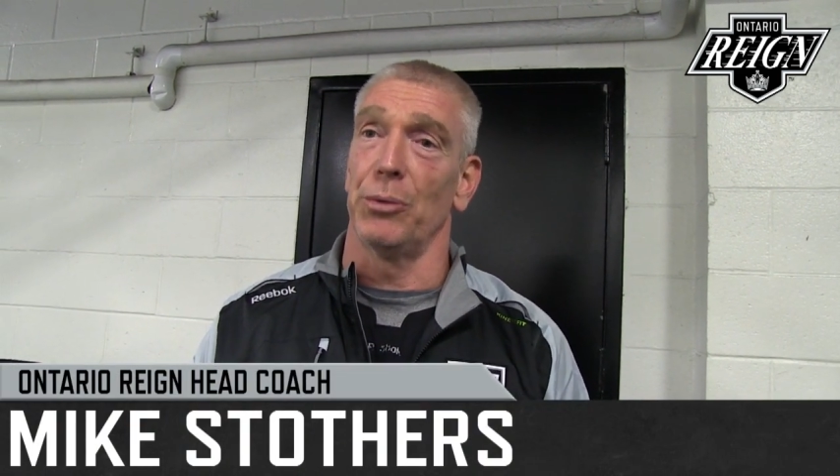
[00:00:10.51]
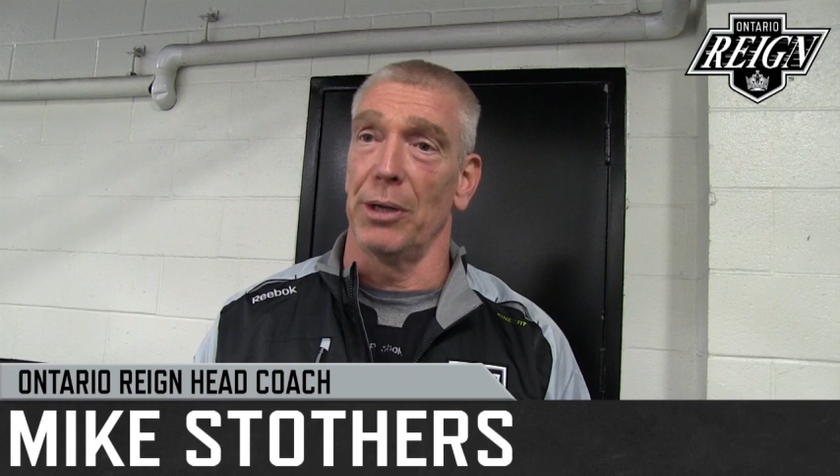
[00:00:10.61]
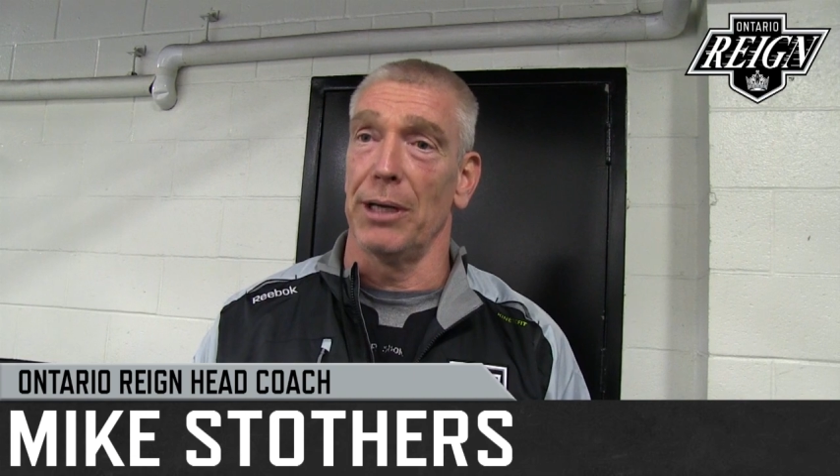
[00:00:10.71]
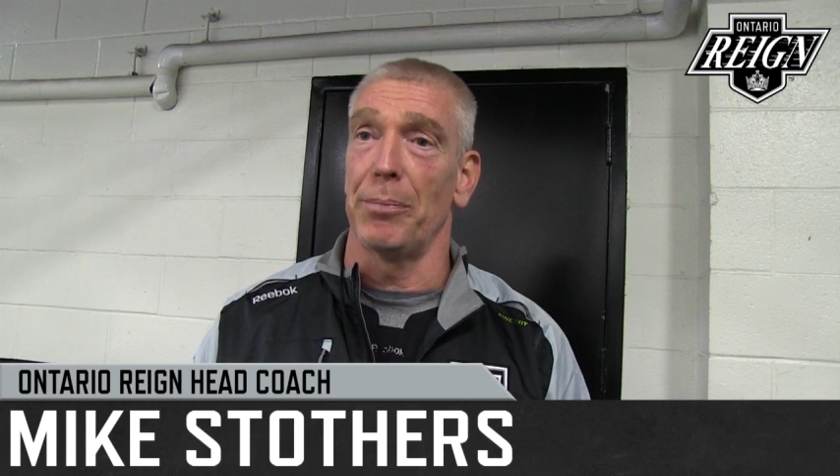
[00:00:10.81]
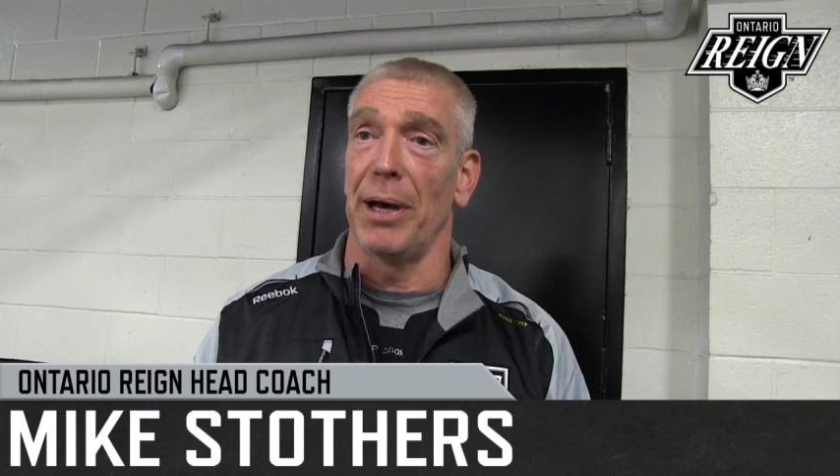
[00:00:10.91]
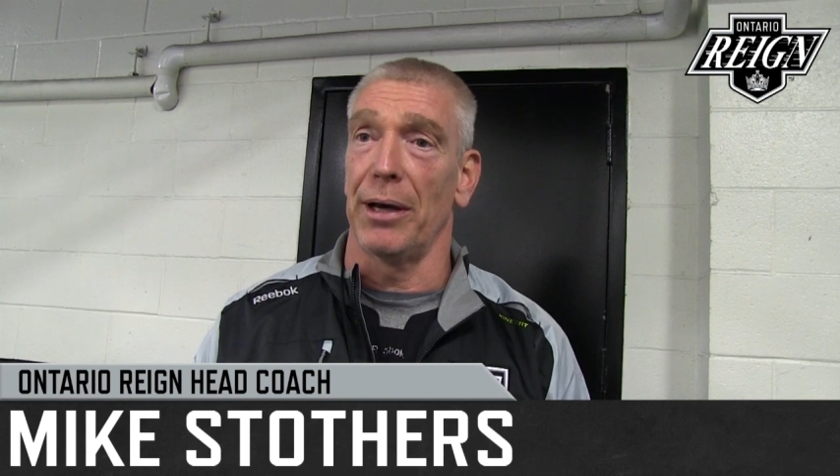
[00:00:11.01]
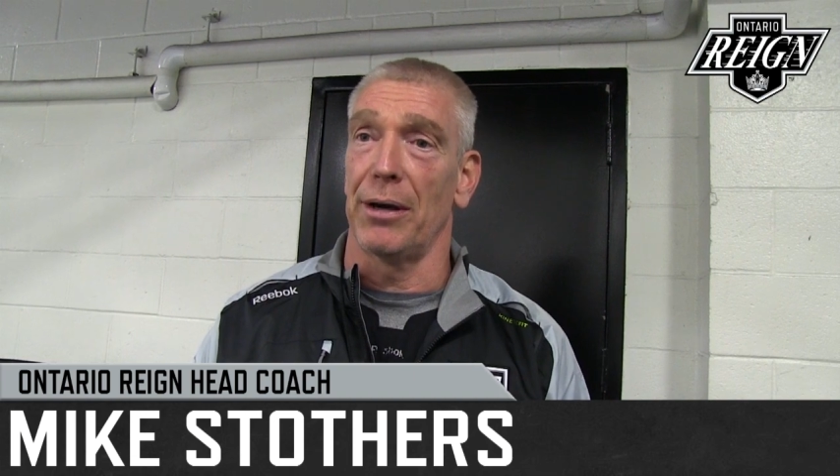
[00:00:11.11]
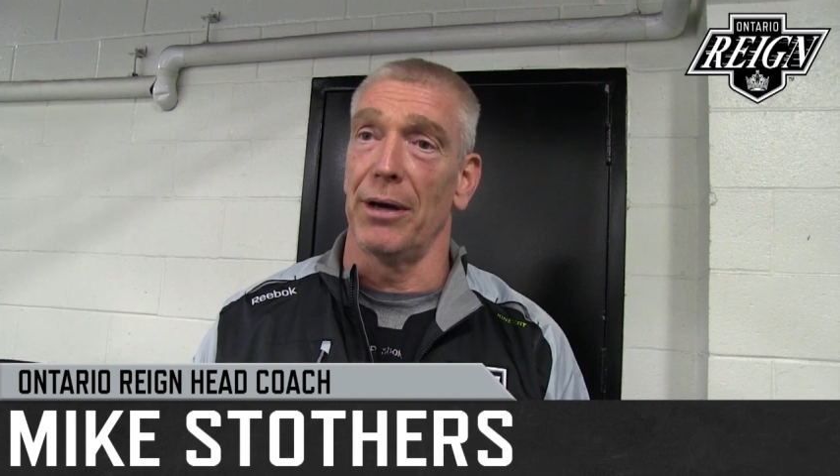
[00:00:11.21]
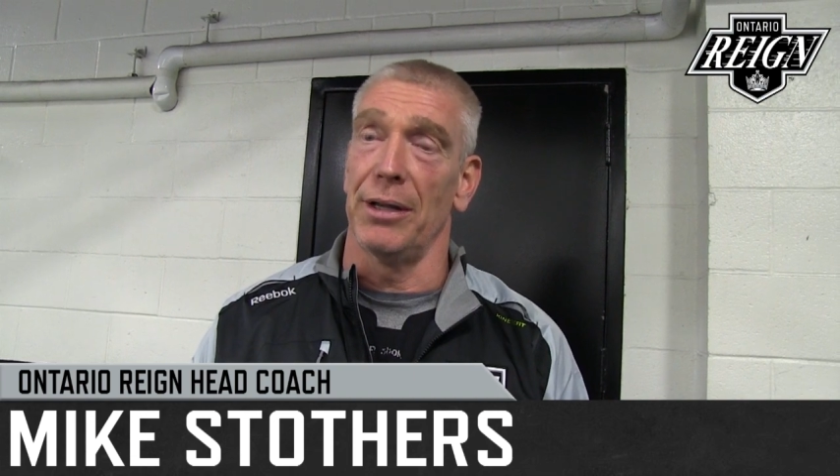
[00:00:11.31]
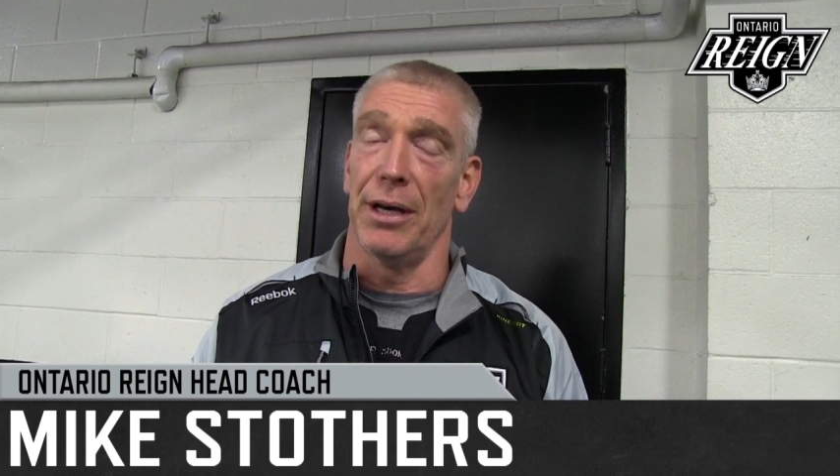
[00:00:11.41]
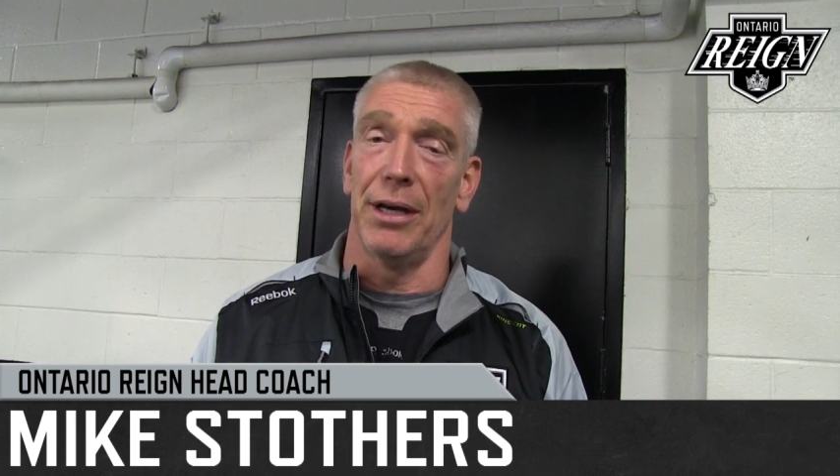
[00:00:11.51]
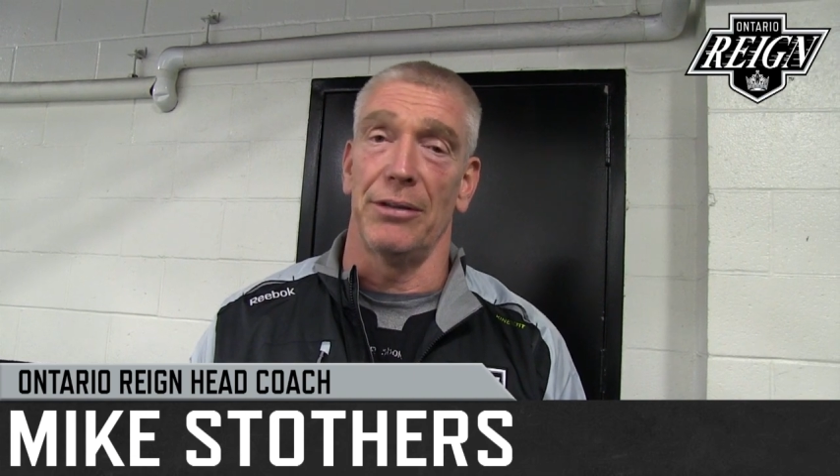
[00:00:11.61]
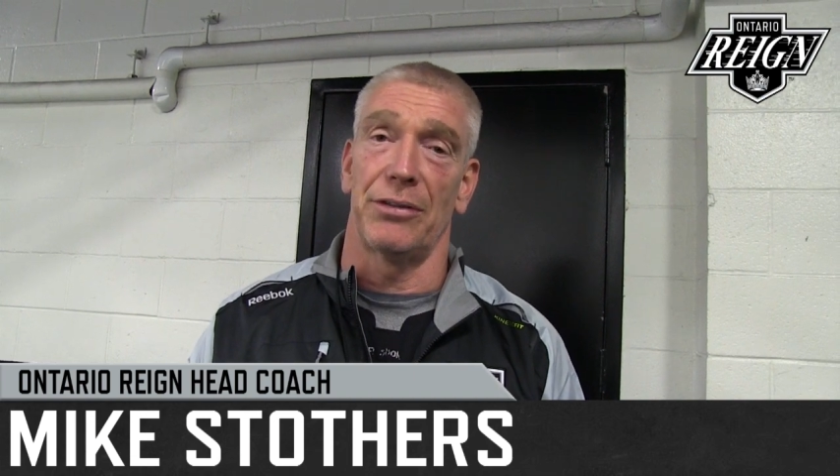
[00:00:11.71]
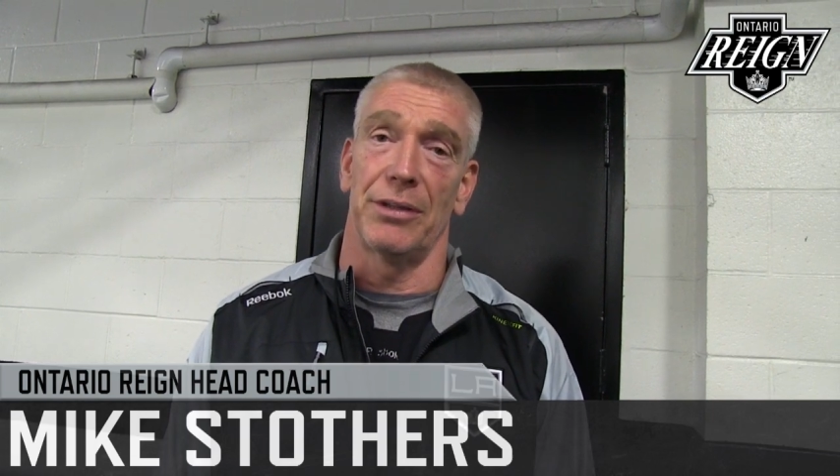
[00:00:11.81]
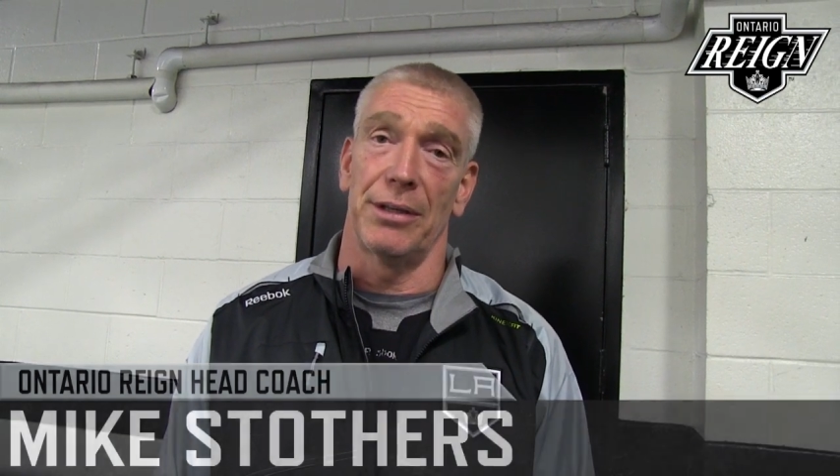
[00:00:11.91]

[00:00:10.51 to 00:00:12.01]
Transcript: You want to get back on the ice.